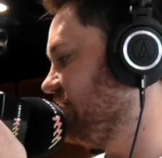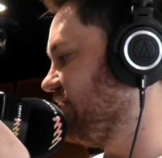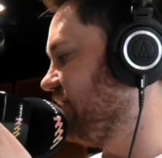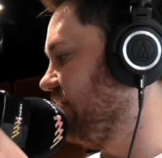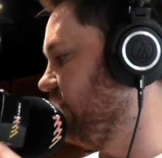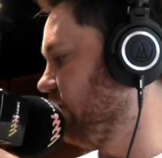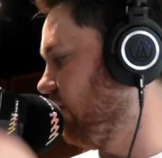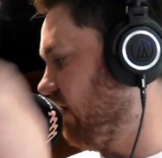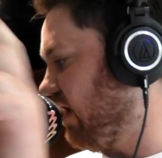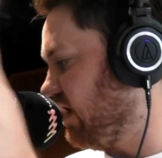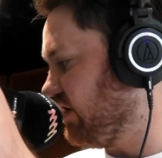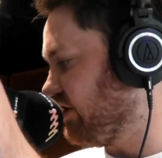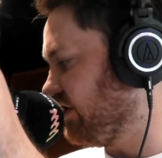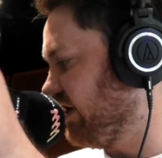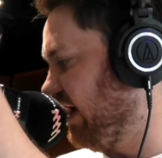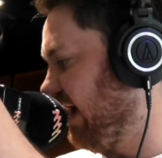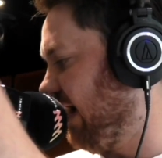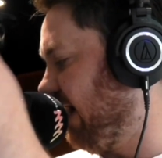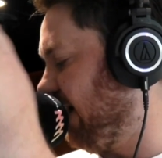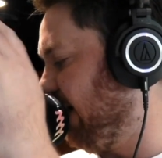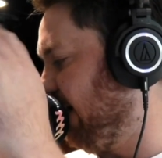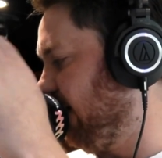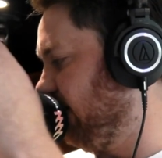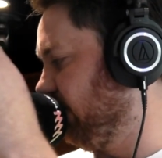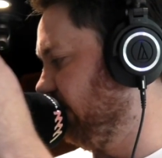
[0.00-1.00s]
is The Rush
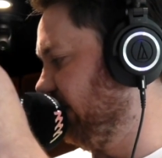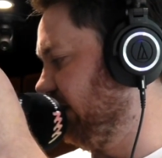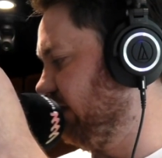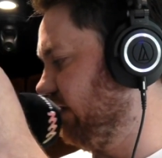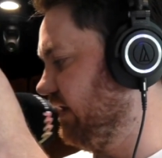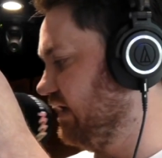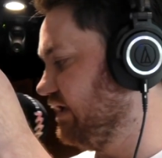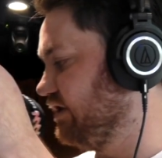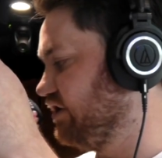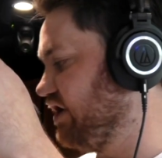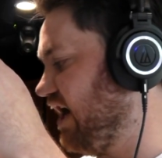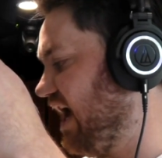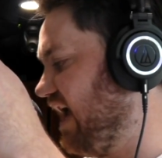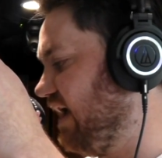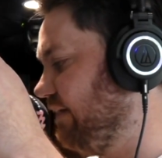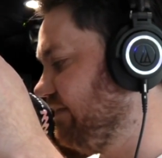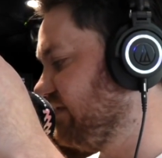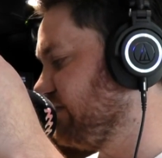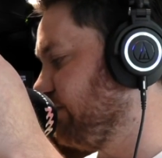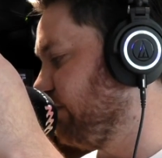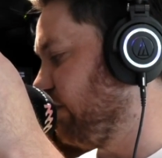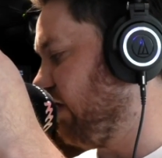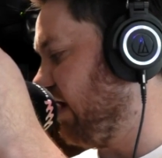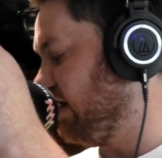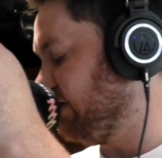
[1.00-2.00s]
Hour with
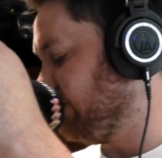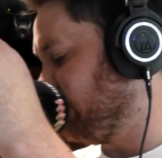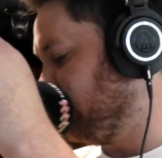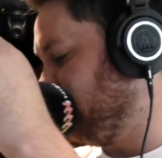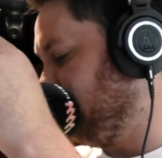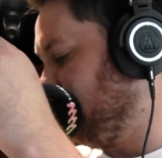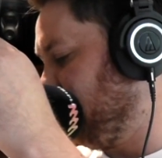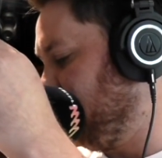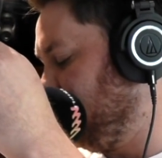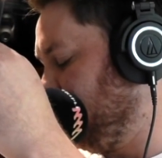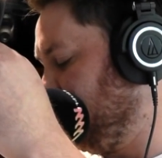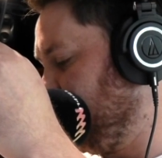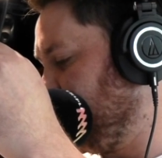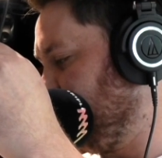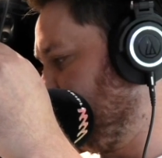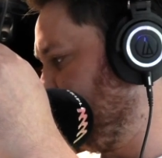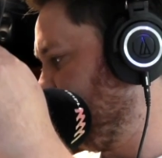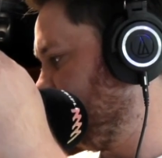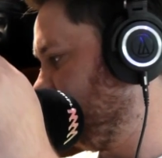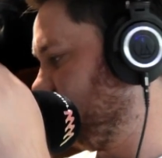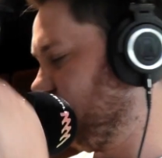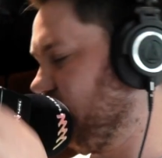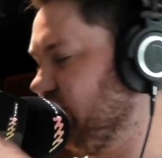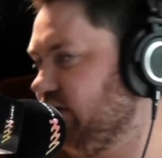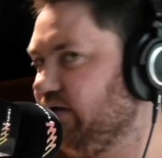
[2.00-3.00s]
James Brayshaw.
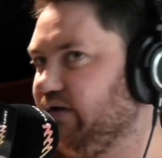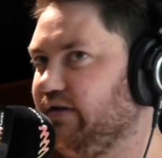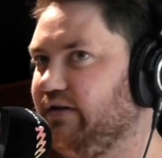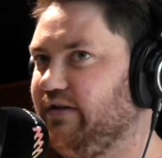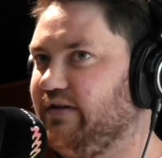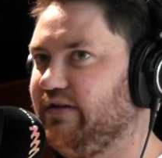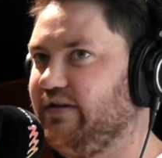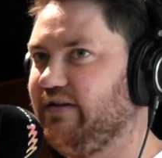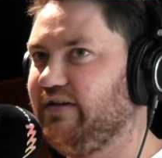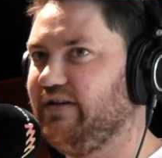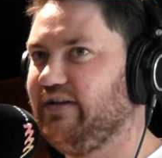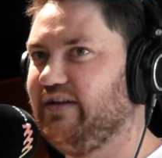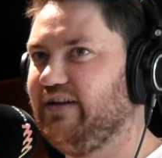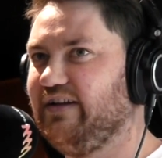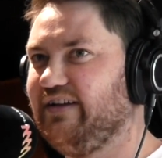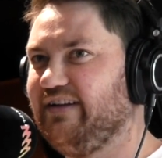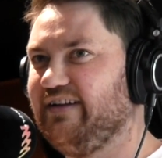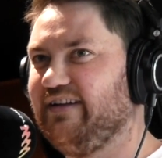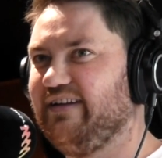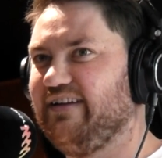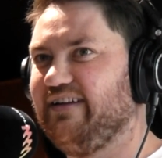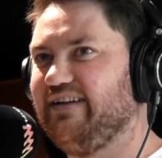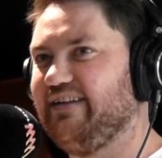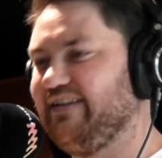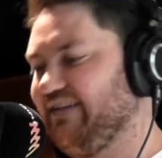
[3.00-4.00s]
Up there,
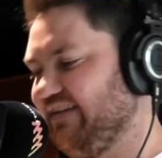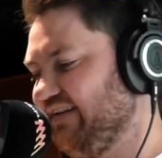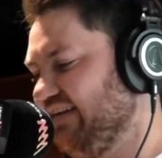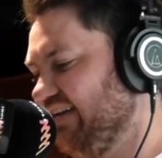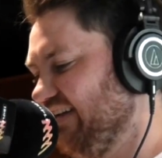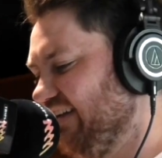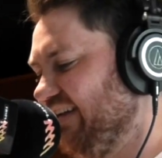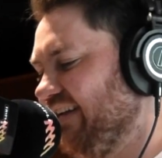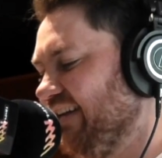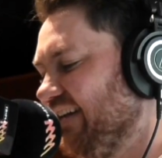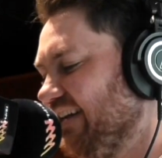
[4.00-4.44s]
cause I